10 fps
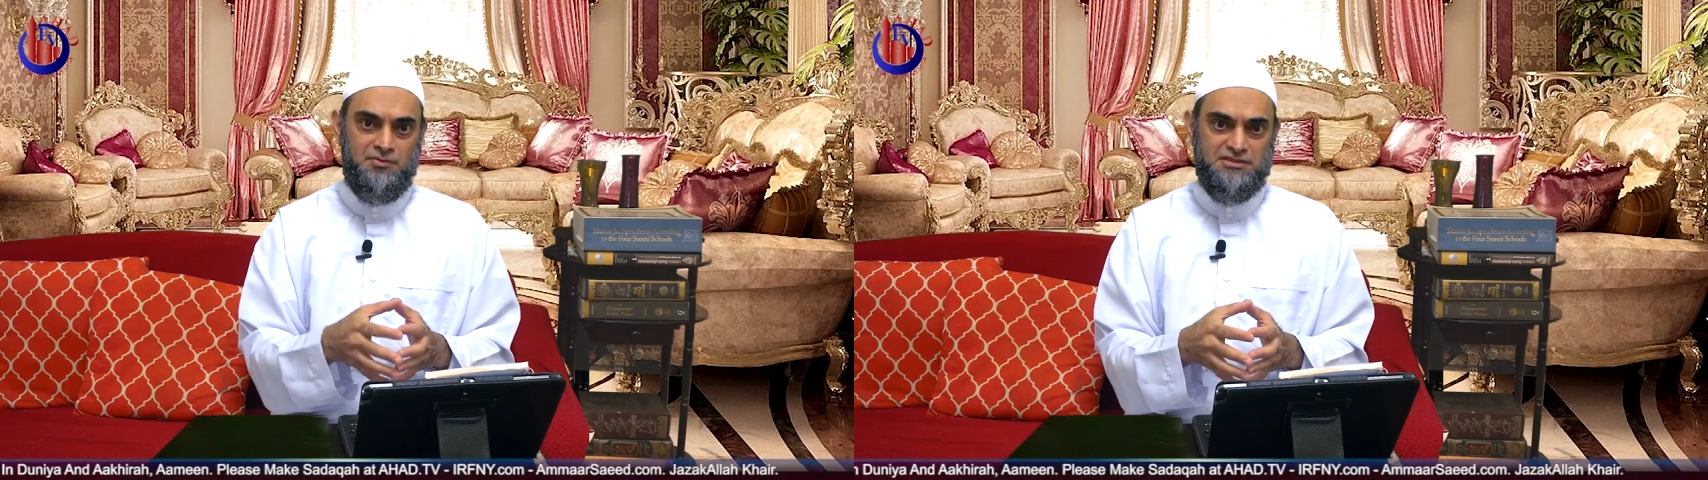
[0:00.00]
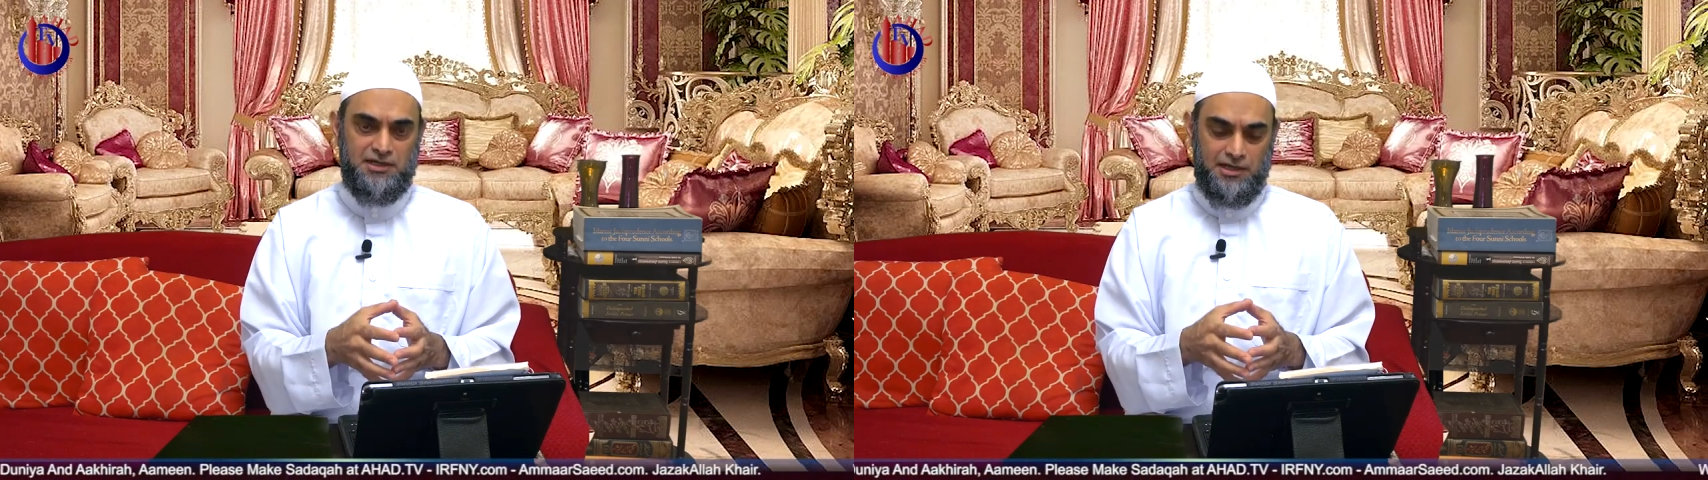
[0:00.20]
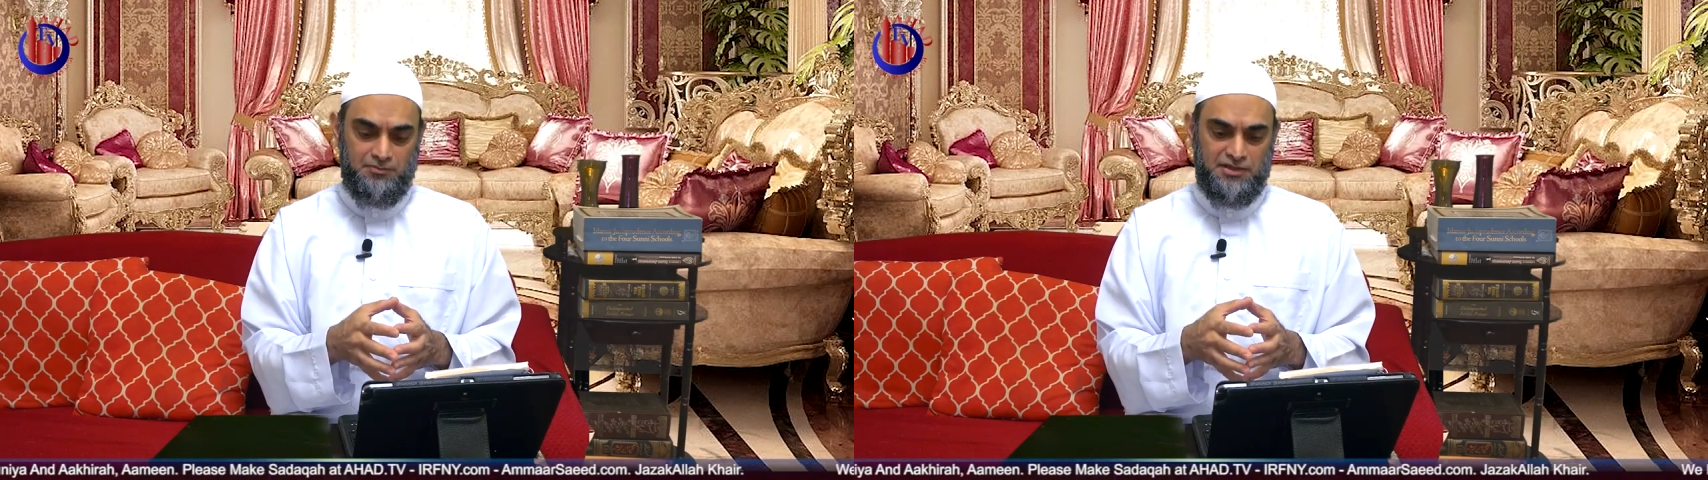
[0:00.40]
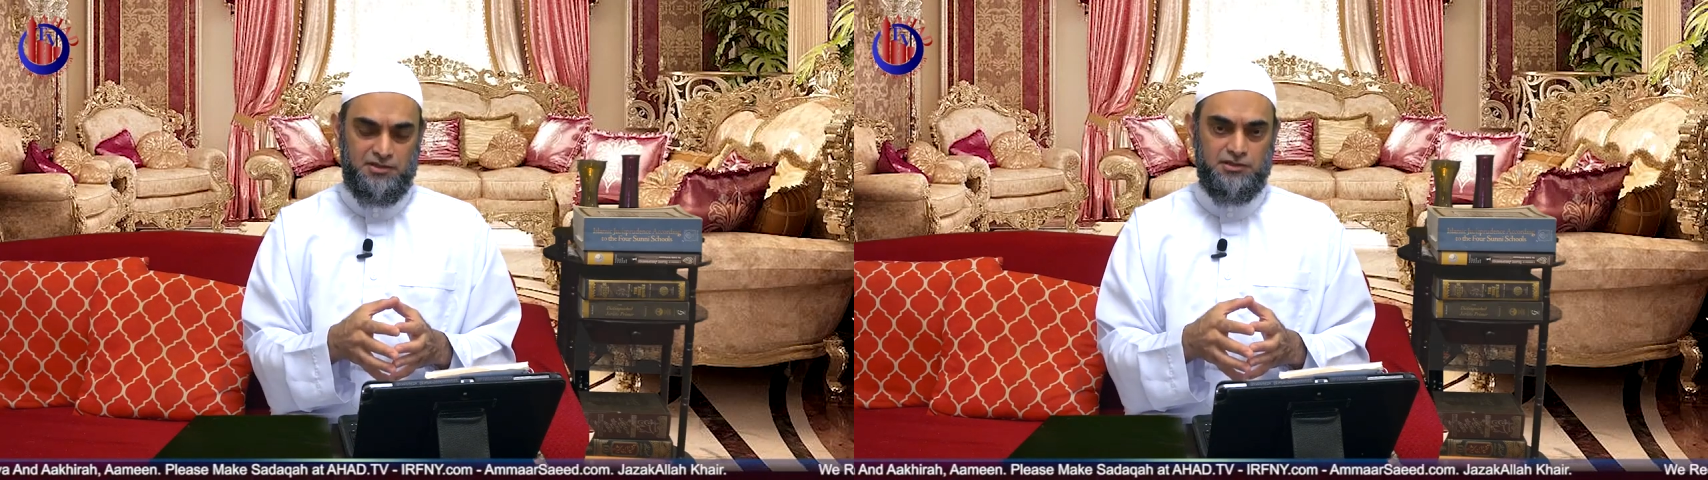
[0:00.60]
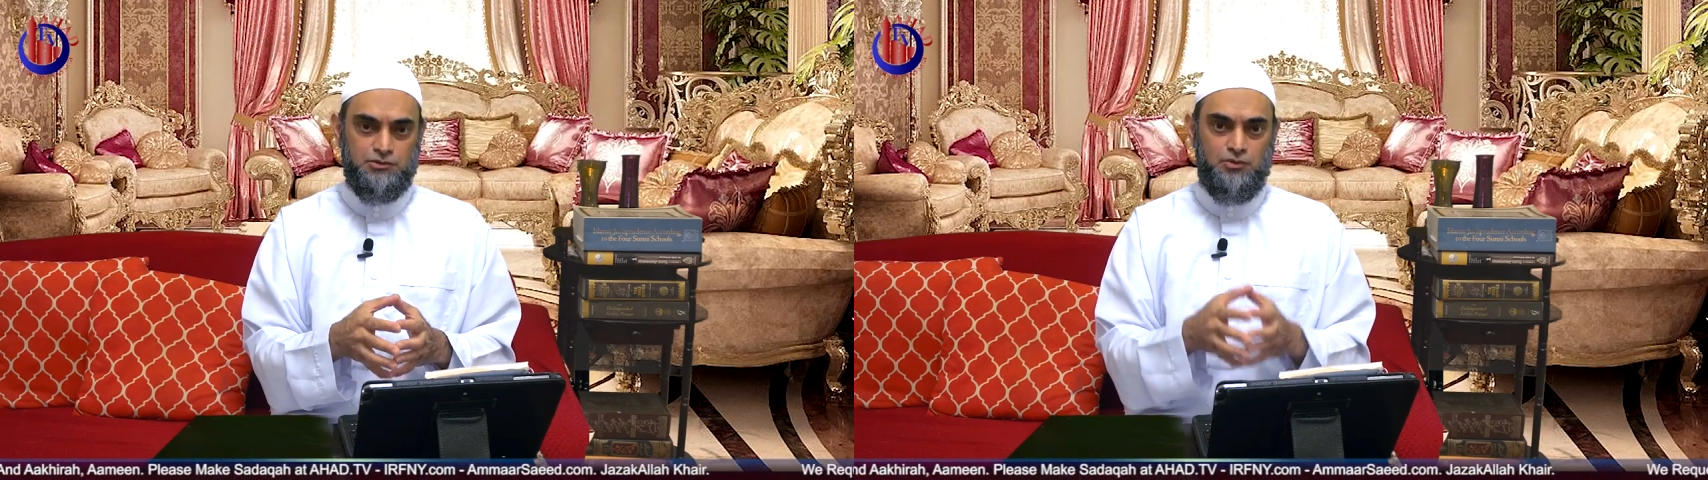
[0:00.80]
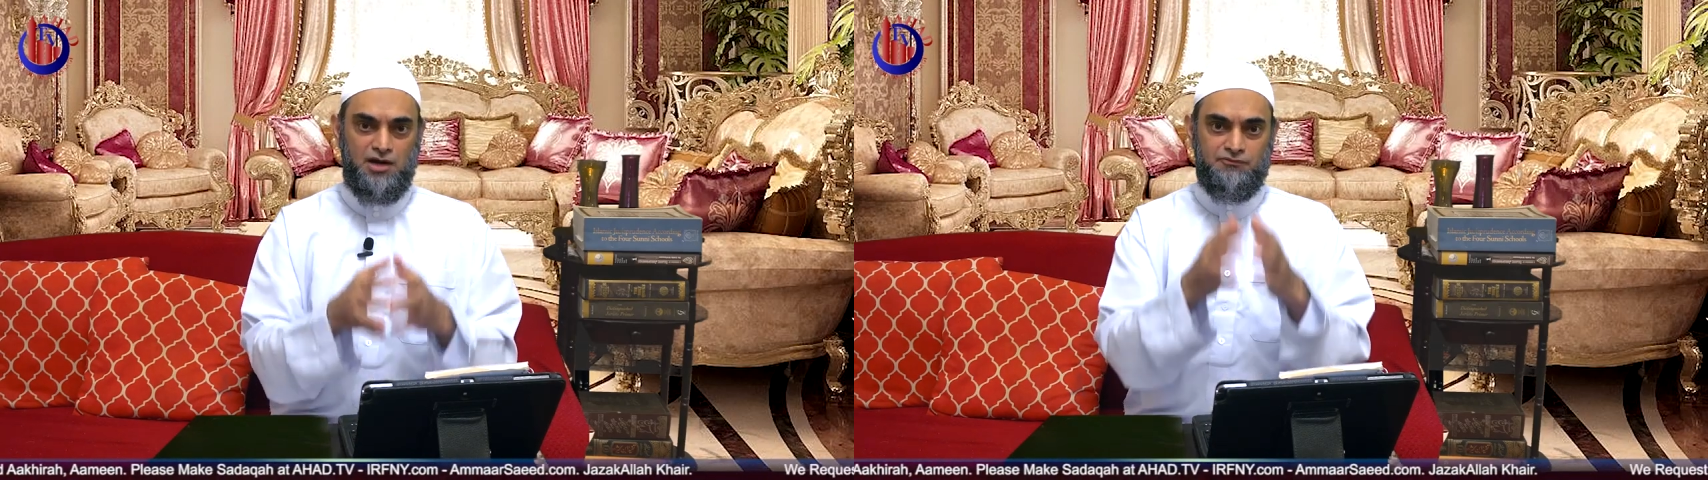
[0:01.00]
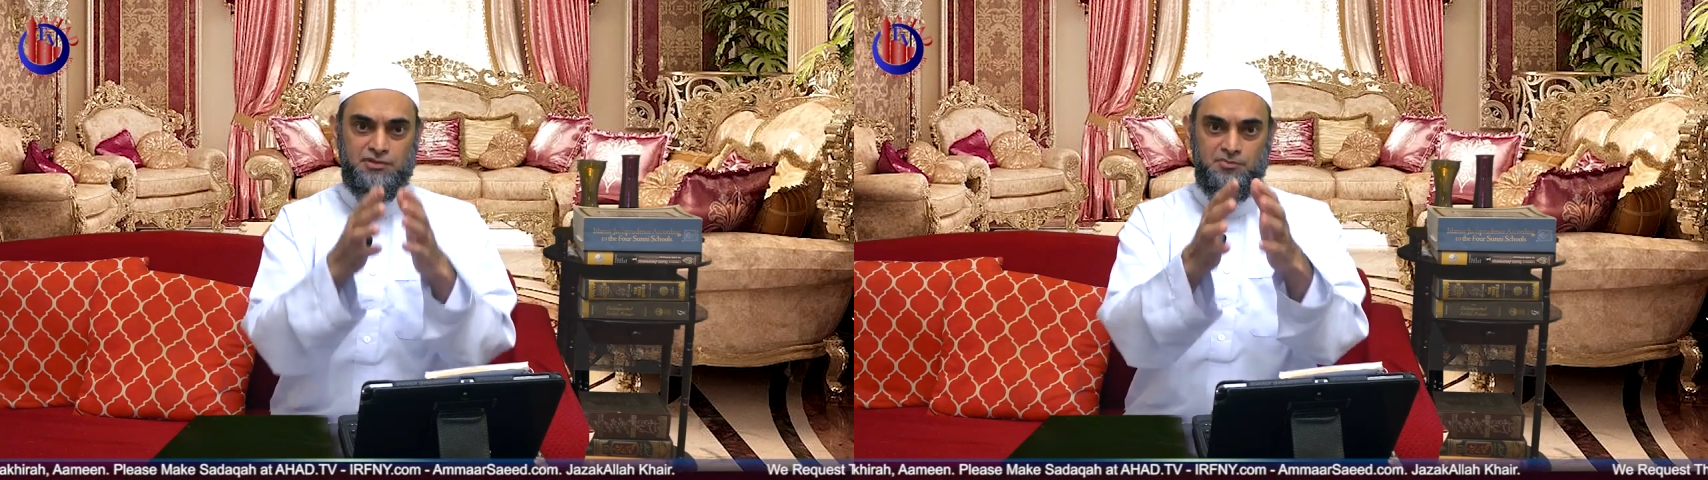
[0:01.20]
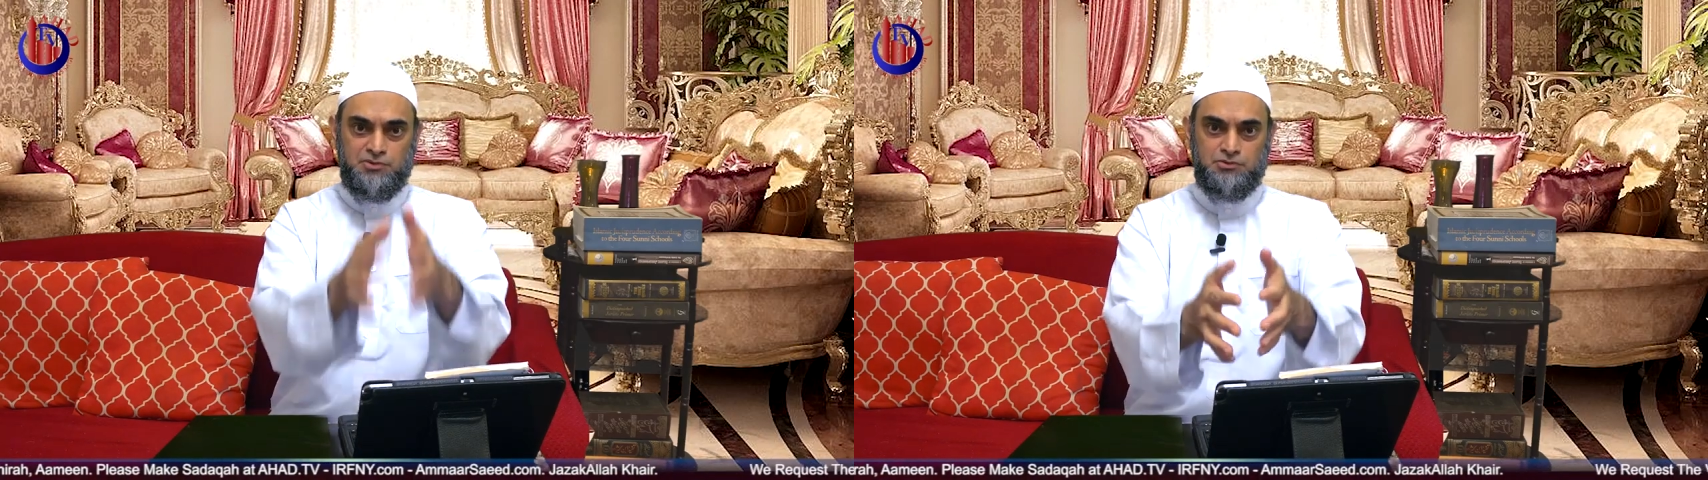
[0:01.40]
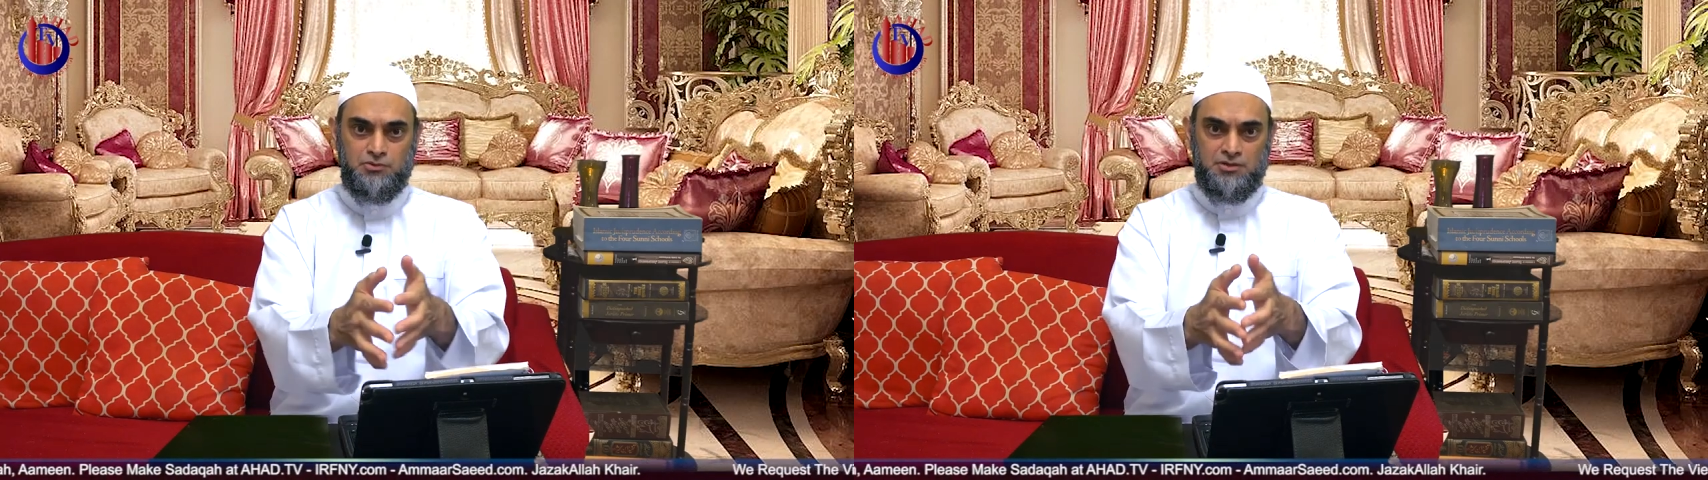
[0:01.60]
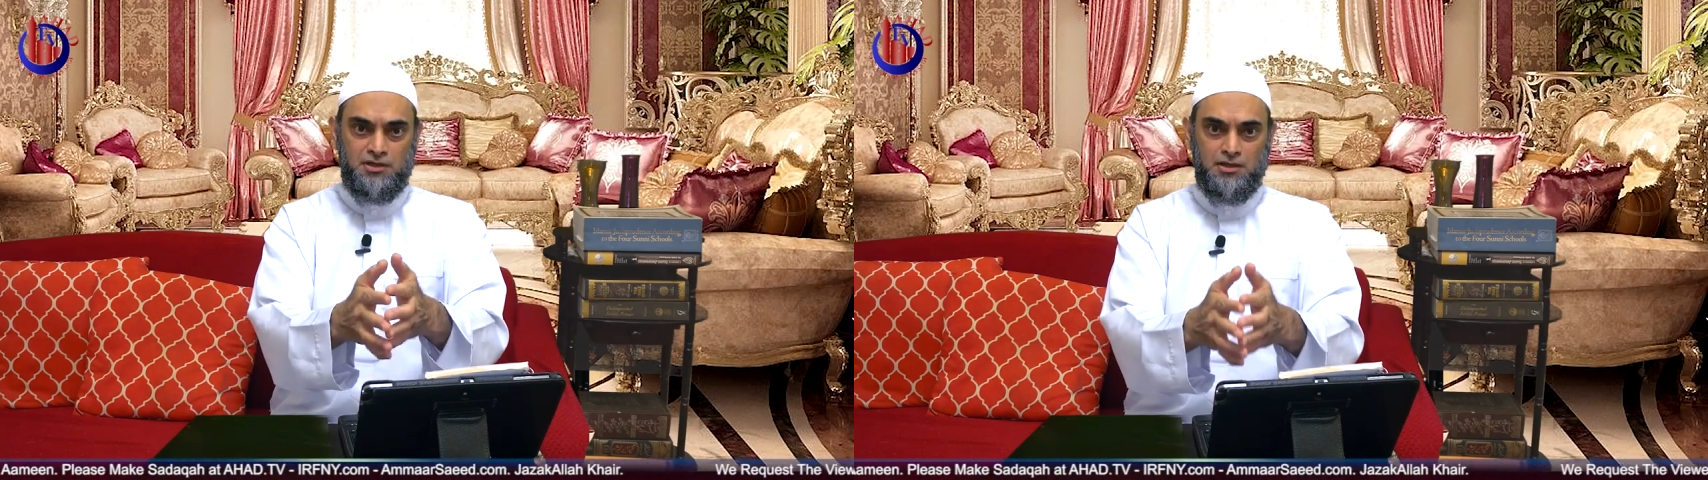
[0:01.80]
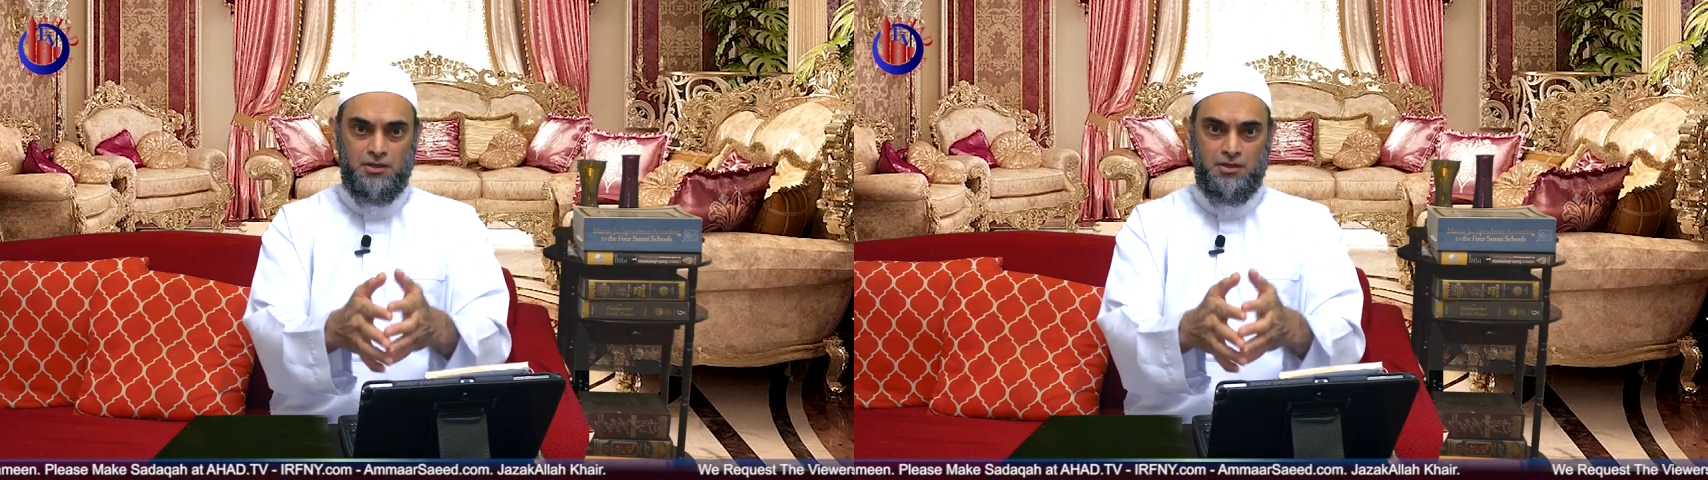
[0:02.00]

the mazar and making a dua for the buzurg.